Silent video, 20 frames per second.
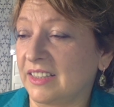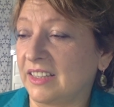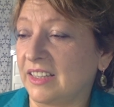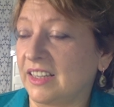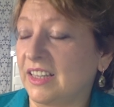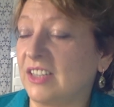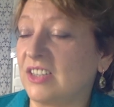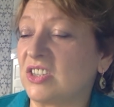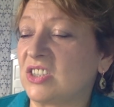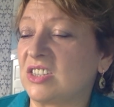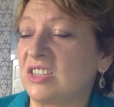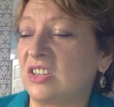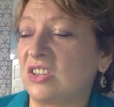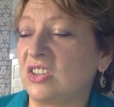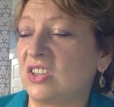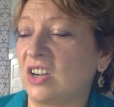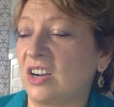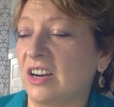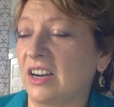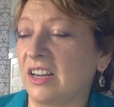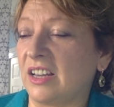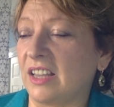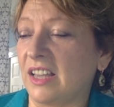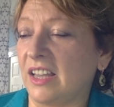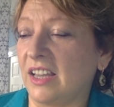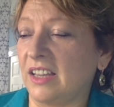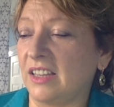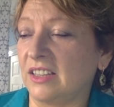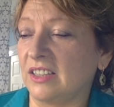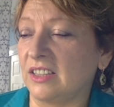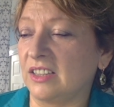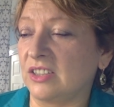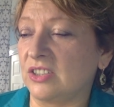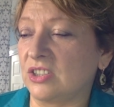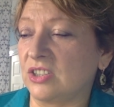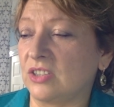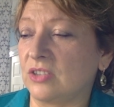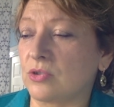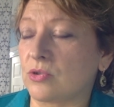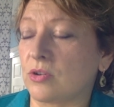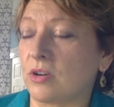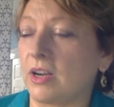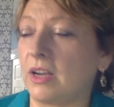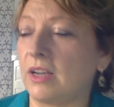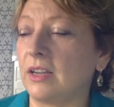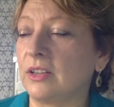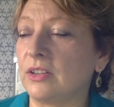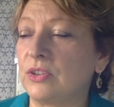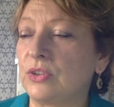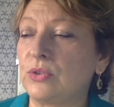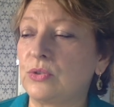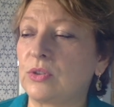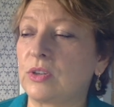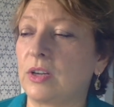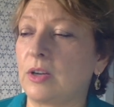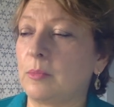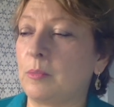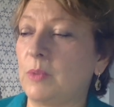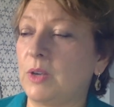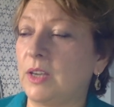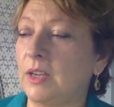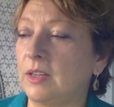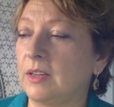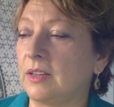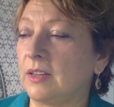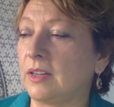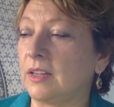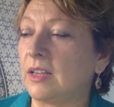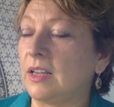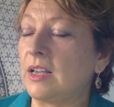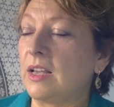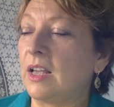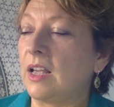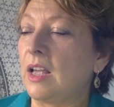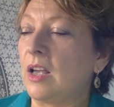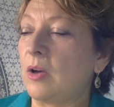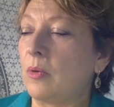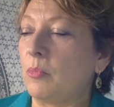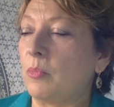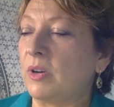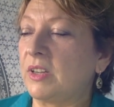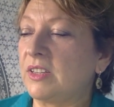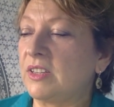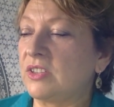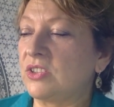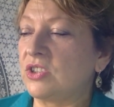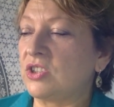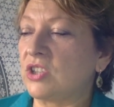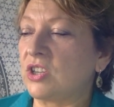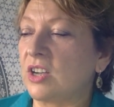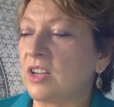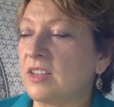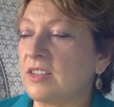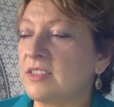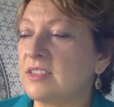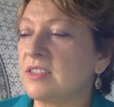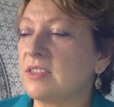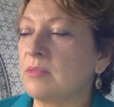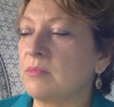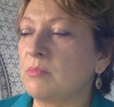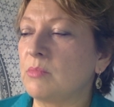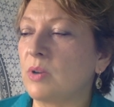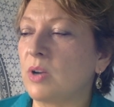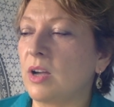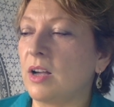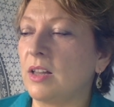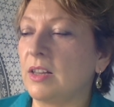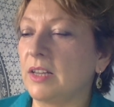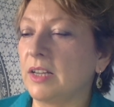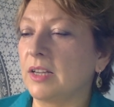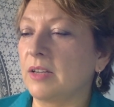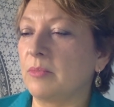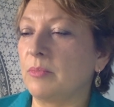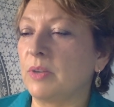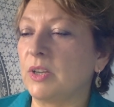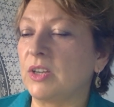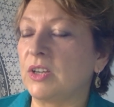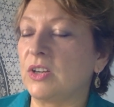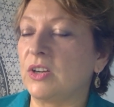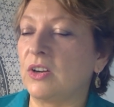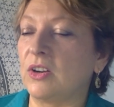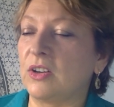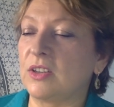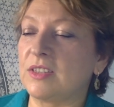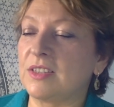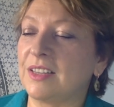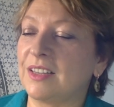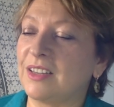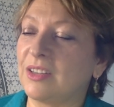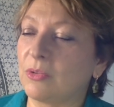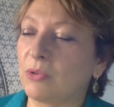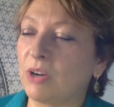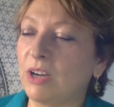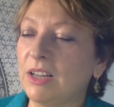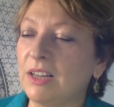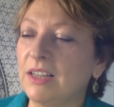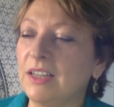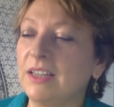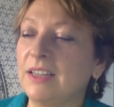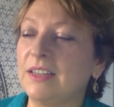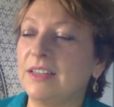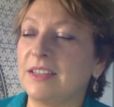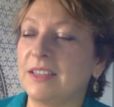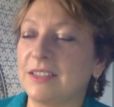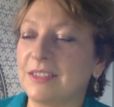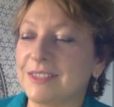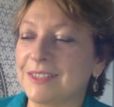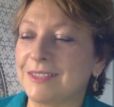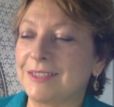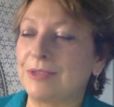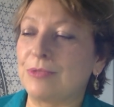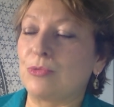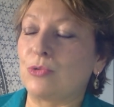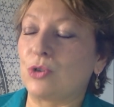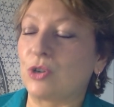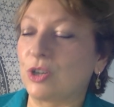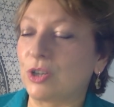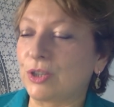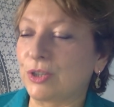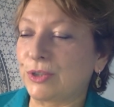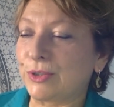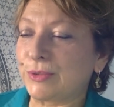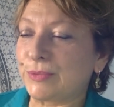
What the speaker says: It's the dark energy trying to come in, but it's just symbolic because it really doesn't work.